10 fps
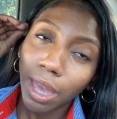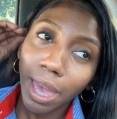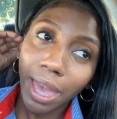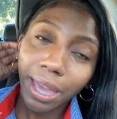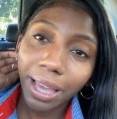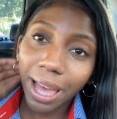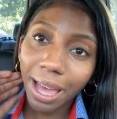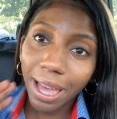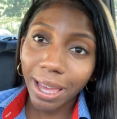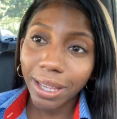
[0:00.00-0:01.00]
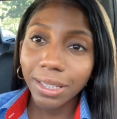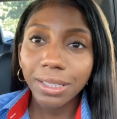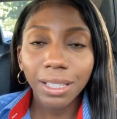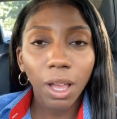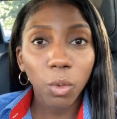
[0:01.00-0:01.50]
Hey
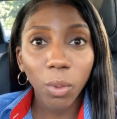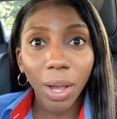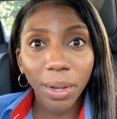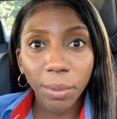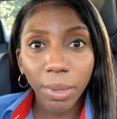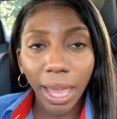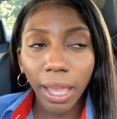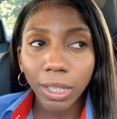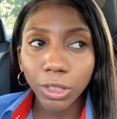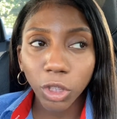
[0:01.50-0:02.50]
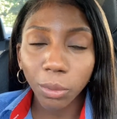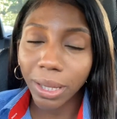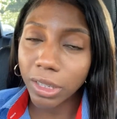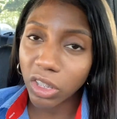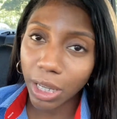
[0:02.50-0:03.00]
guys, welcome back to
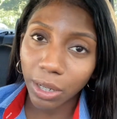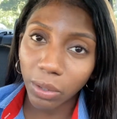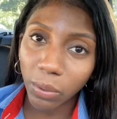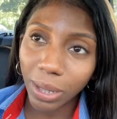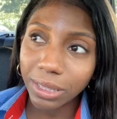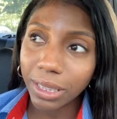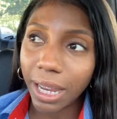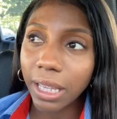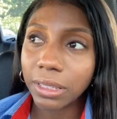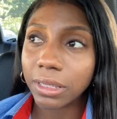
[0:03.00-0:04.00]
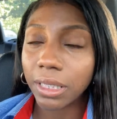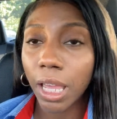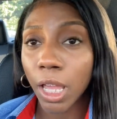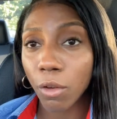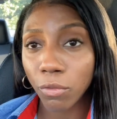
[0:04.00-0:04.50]
my channel. Today is
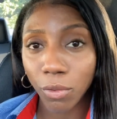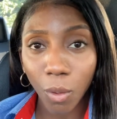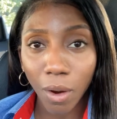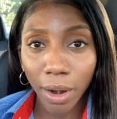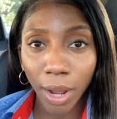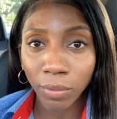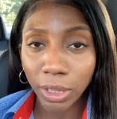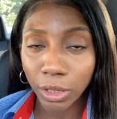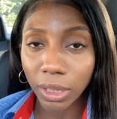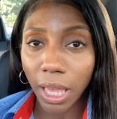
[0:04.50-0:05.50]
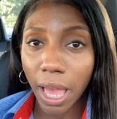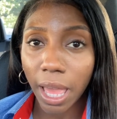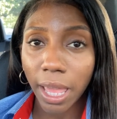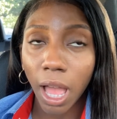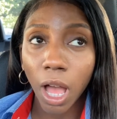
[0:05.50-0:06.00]
day 4 of the
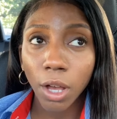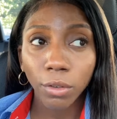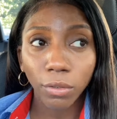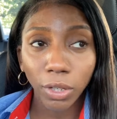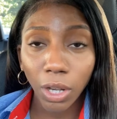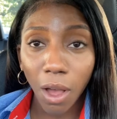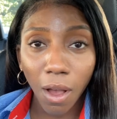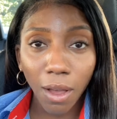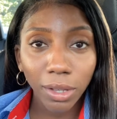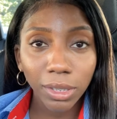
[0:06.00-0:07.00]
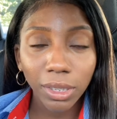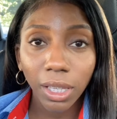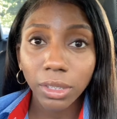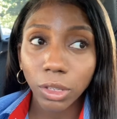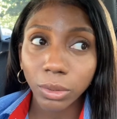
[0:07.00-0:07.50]
July vlogs.
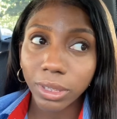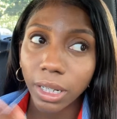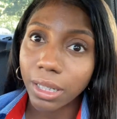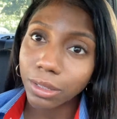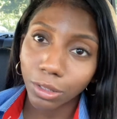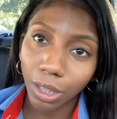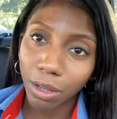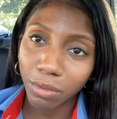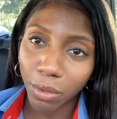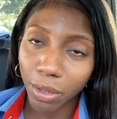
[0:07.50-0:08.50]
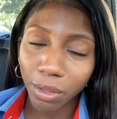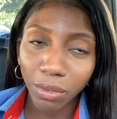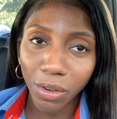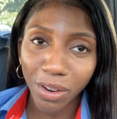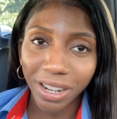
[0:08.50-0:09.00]
So today is July 4th, of
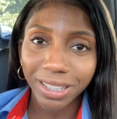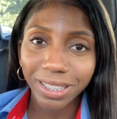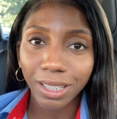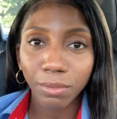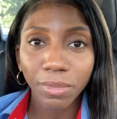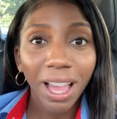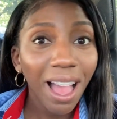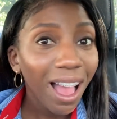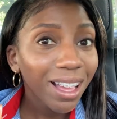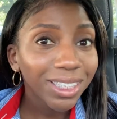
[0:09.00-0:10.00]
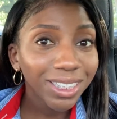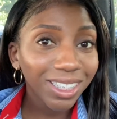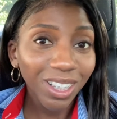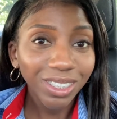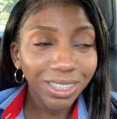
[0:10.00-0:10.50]
course. I'm
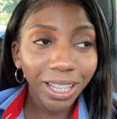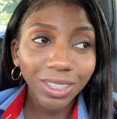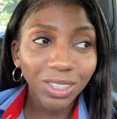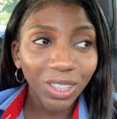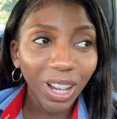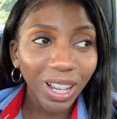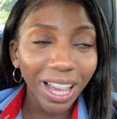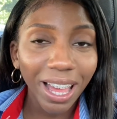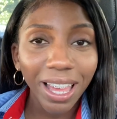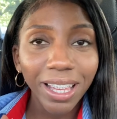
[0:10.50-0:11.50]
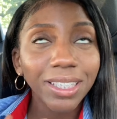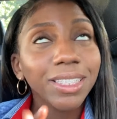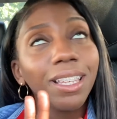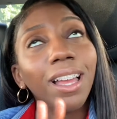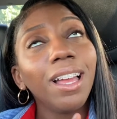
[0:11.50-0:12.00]
still staying strong, guys.
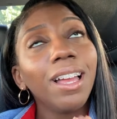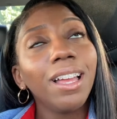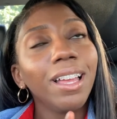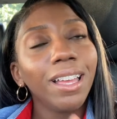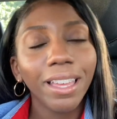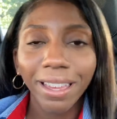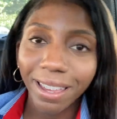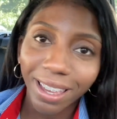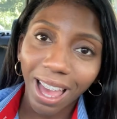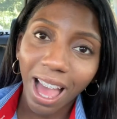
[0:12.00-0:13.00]
Yay!